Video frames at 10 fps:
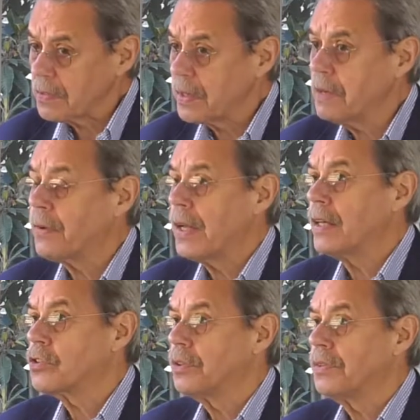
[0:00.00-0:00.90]
the
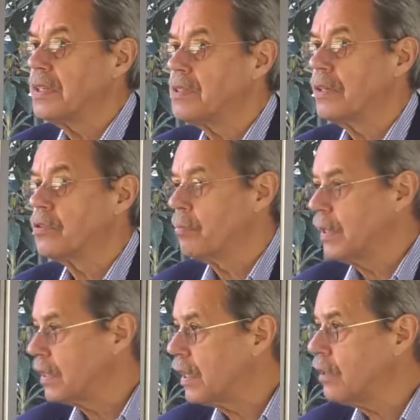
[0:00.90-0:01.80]
financial
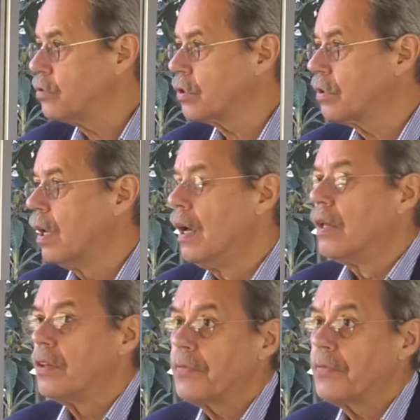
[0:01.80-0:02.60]
disintermediation,